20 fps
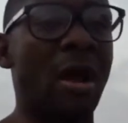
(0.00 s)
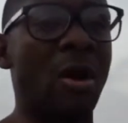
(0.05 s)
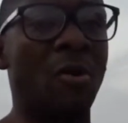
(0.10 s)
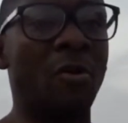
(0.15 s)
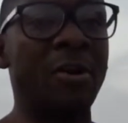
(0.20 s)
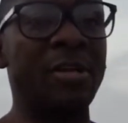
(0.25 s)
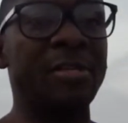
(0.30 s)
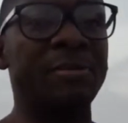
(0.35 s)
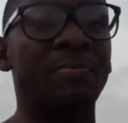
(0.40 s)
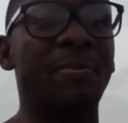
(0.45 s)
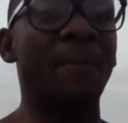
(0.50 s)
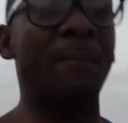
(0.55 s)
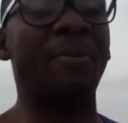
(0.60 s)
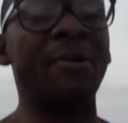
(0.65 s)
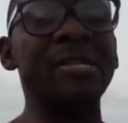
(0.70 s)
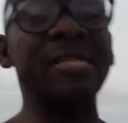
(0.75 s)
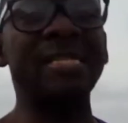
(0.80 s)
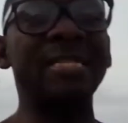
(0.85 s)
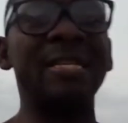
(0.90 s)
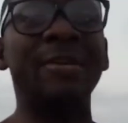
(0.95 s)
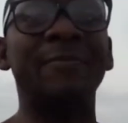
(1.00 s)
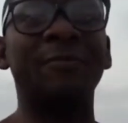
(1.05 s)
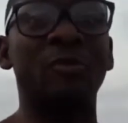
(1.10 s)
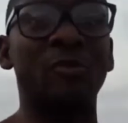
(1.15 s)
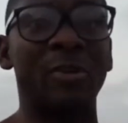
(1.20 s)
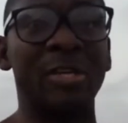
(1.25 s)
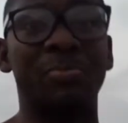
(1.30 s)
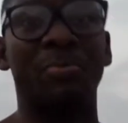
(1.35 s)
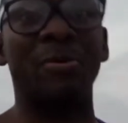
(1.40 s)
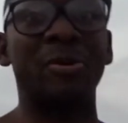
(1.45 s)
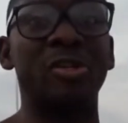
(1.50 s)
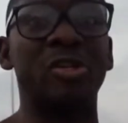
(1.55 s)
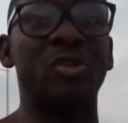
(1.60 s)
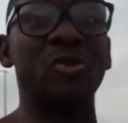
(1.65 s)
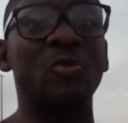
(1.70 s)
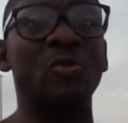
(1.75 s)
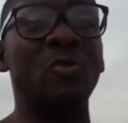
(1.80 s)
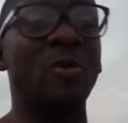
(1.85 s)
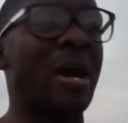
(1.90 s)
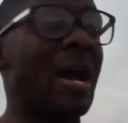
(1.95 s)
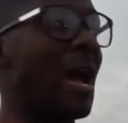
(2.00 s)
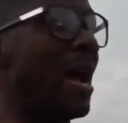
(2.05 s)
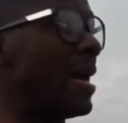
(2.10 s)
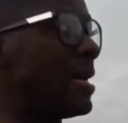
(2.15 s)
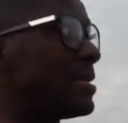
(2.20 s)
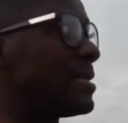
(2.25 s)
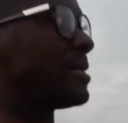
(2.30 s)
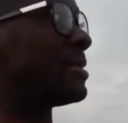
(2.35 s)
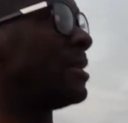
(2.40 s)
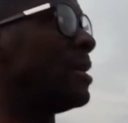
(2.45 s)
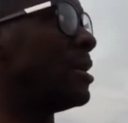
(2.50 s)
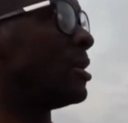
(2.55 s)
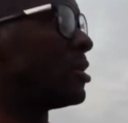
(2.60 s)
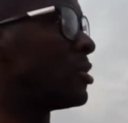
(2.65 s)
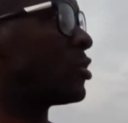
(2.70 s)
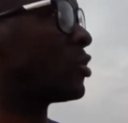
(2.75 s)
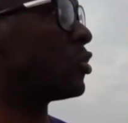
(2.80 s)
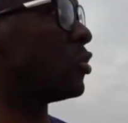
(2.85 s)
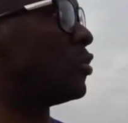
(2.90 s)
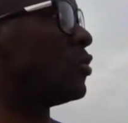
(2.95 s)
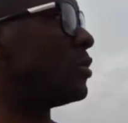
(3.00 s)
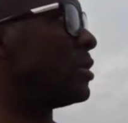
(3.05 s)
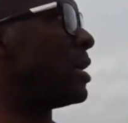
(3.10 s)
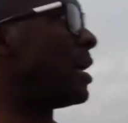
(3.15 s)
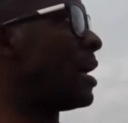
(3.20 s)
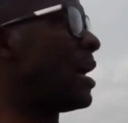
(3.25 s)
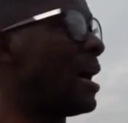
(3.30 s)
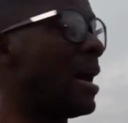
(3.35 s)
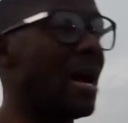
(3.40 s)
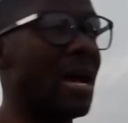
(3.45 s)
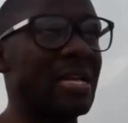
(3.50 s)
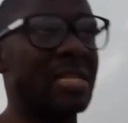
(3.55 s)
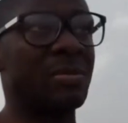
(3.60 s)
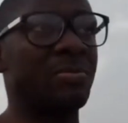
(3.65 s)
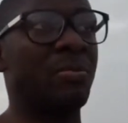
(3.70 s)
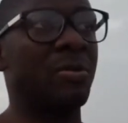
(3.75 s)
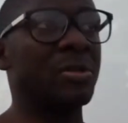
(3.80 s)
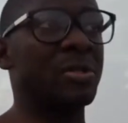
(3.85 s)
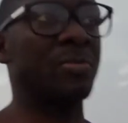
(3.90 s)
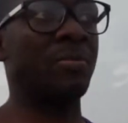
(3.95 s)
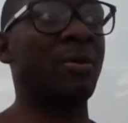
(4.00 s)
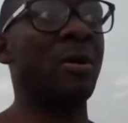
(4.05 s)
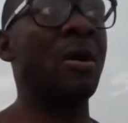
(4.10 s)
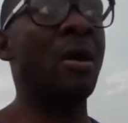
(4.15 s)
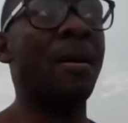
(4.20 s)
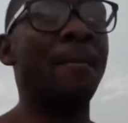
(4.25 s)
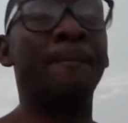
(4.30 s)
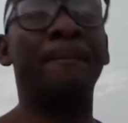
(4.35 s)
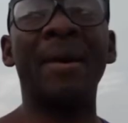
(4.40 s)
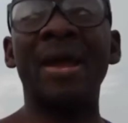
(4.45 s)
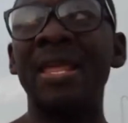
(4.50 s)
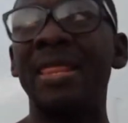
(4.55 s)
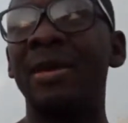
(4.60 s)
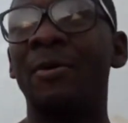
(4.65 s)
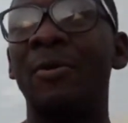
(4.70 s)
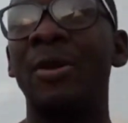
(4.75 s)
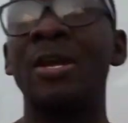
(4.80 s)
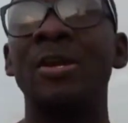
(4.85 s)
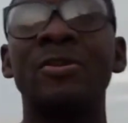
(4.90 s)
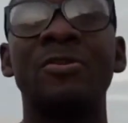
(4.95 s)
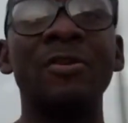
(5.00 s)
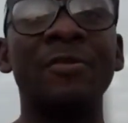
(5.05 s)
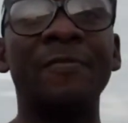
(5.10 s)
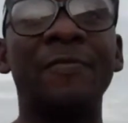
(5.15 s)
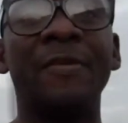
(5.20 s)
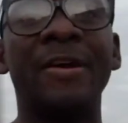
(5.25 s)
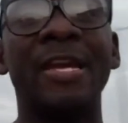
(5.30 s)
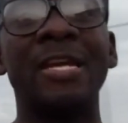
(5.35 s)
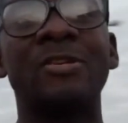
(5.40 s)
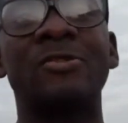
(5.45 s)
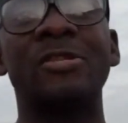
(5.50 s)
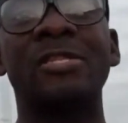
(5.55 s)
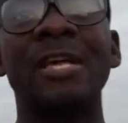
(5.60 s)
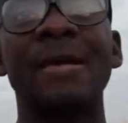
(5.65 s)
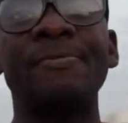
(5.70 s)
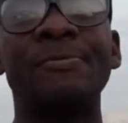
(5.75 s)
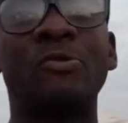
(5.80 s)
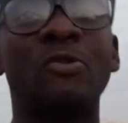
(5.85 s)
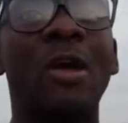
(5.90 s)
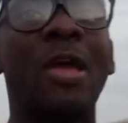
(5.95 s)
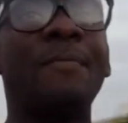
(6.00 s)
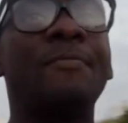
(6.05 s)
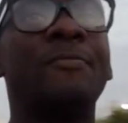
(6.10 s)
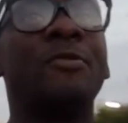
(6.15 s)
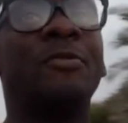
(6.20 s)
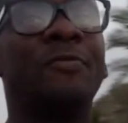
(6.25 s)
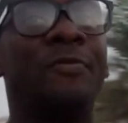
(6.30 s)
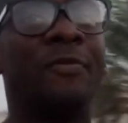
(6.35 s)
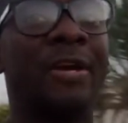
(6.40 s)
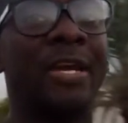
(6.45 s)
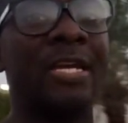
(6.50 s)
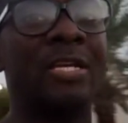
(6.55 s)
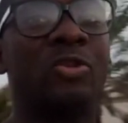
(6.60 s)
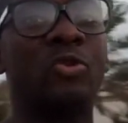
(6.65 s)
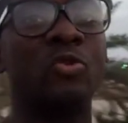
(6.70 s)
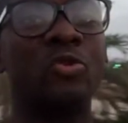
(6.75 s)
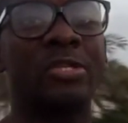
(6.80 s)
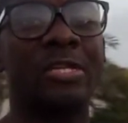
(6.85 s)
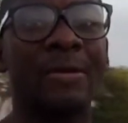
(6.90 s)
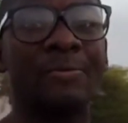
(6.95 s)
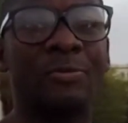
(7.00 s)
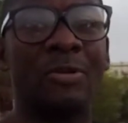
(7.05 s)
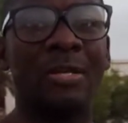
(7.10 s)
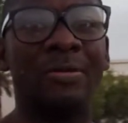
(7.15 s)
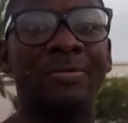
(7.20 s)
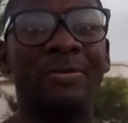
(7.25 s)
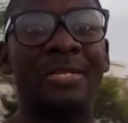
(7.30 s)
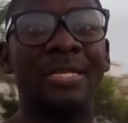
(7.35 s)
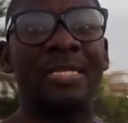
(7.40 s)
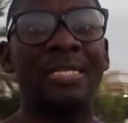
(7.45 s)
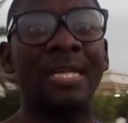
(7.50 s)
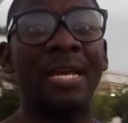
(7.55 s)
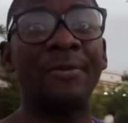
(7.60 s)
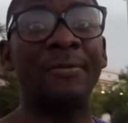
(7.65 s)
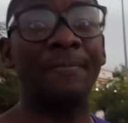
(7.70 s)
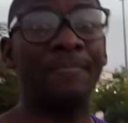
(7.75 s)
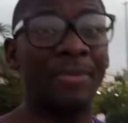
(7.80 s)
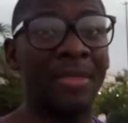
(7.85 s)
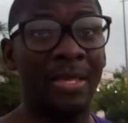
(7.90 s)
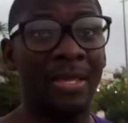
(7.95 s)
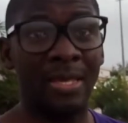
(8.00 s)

always be positive to respond to you as soon as possible. By the way, don't forget to subscribe to this channel.